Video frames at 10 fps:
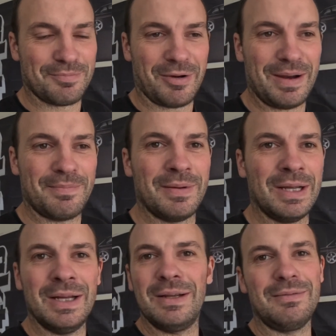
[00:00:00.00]
and prep.
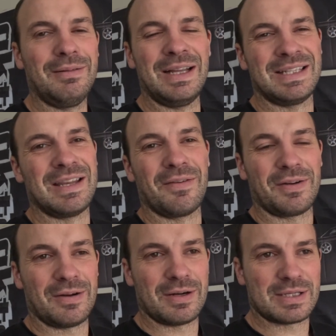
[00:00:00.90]
It's not
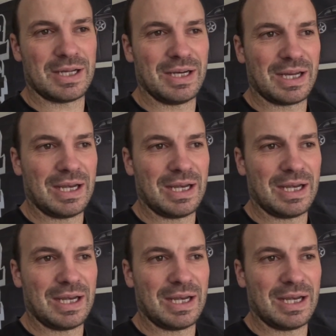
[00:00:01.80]
very exciting